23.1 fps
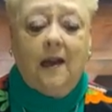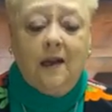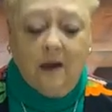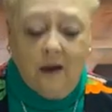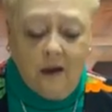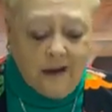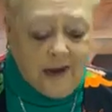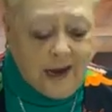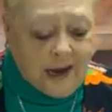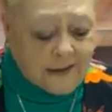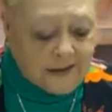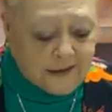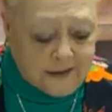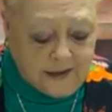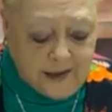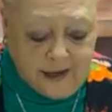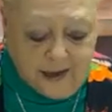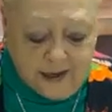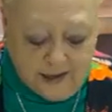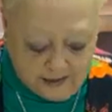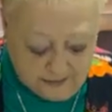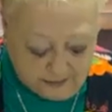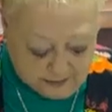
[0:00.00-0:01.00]
You know, now
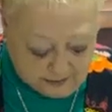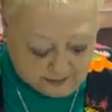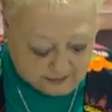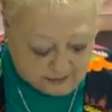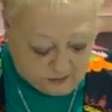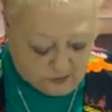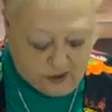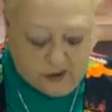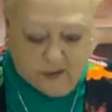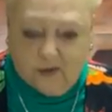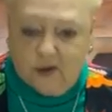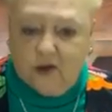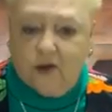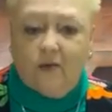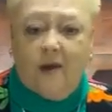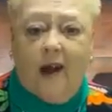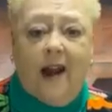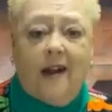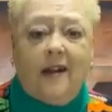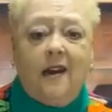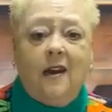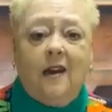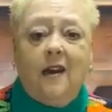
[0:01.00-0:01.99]
see in this scripture
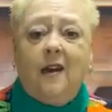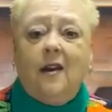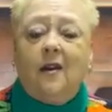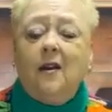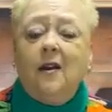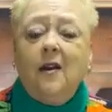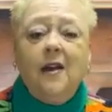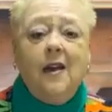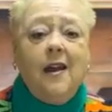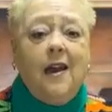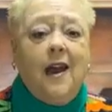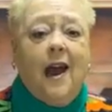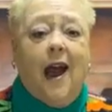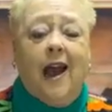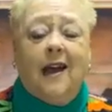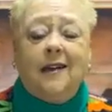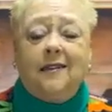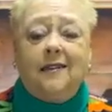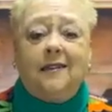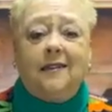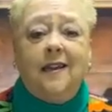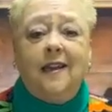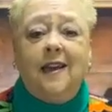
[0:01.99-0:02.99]
right here,
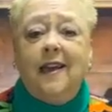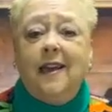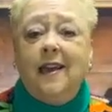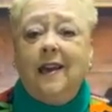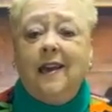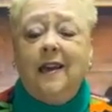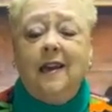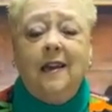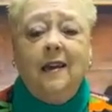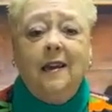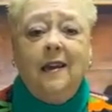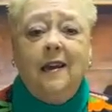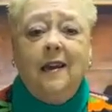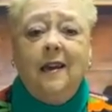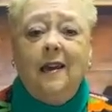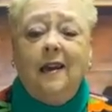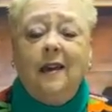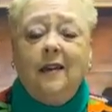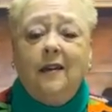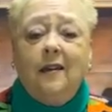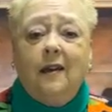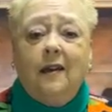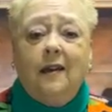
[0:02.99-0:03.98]
I see
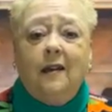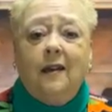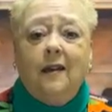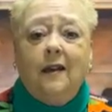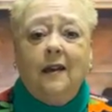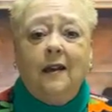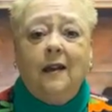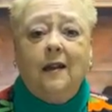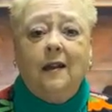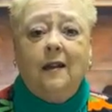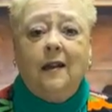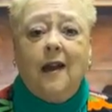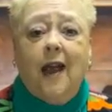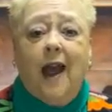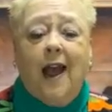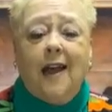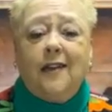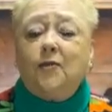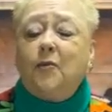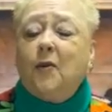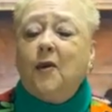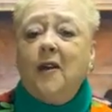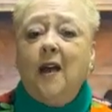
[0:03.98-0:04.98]

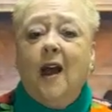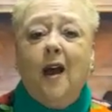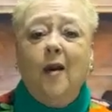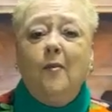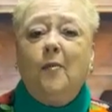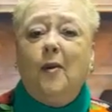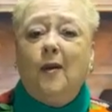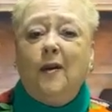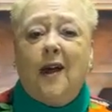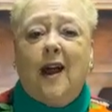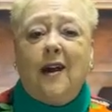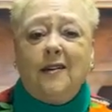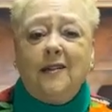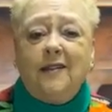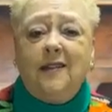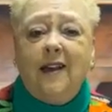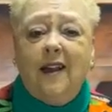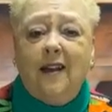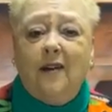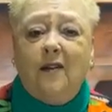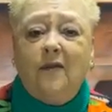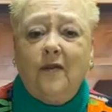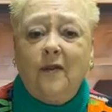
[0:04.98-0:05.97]
as we humble
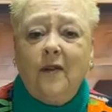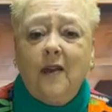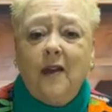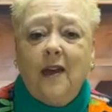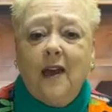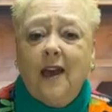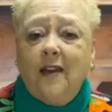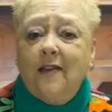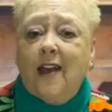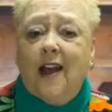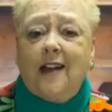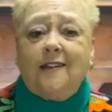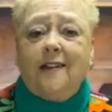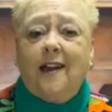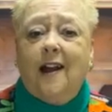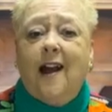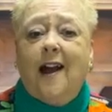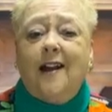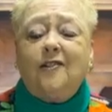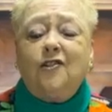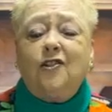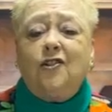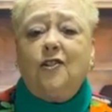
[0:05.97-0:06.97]
ourselves. That's
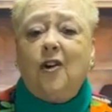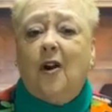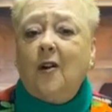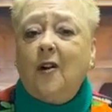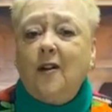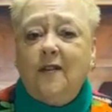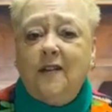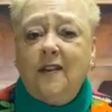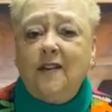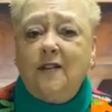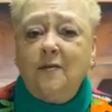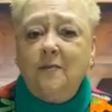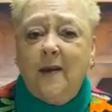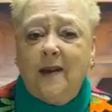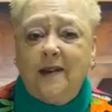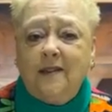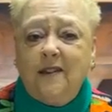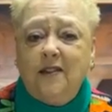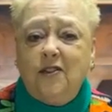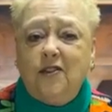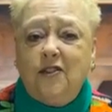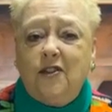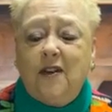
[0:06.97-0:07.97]
how I started this
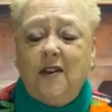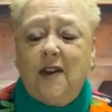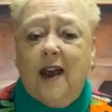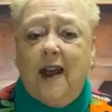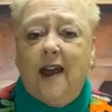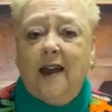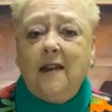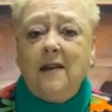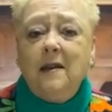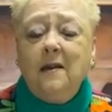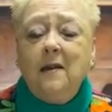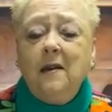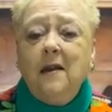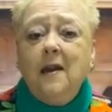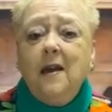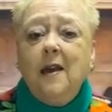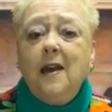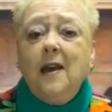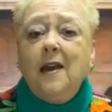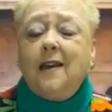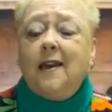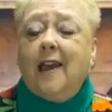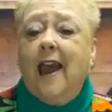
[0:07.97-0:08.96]
message today.
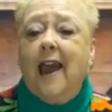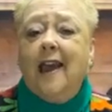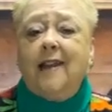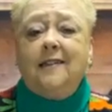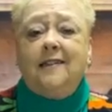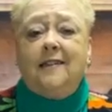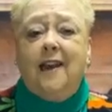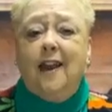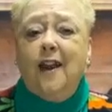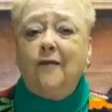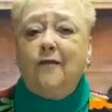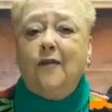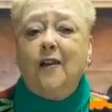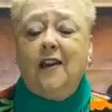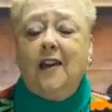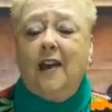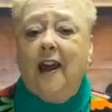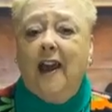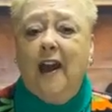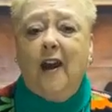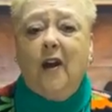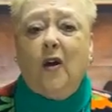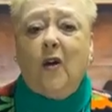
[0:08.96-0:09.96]
Cast every
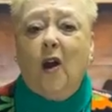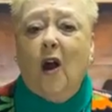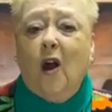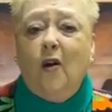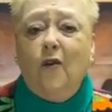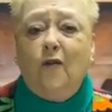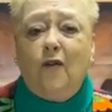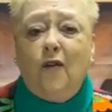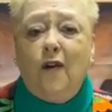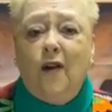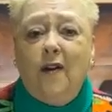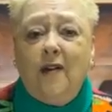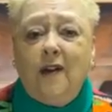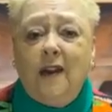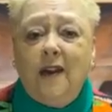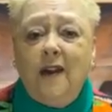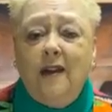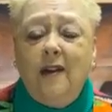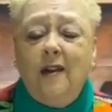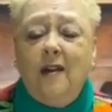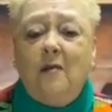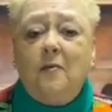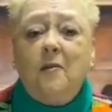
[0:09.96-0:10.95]
care over on
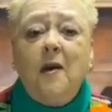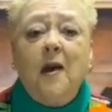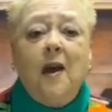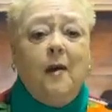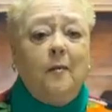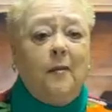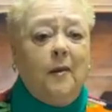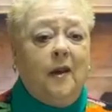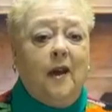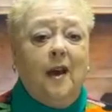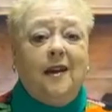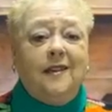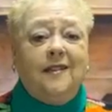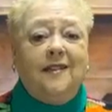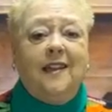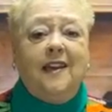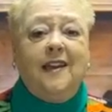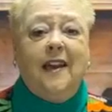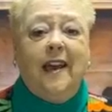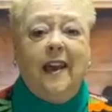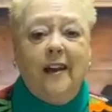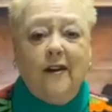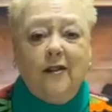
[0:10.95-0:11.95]
him because
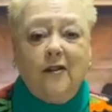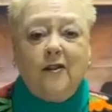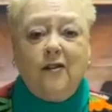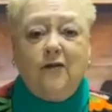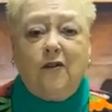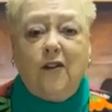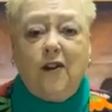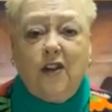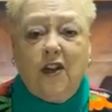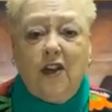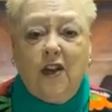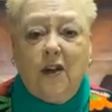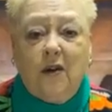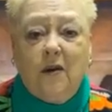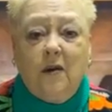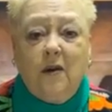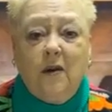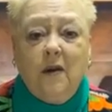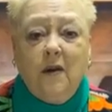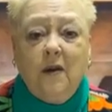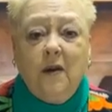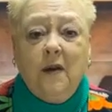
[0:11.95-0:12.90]
he cares for you.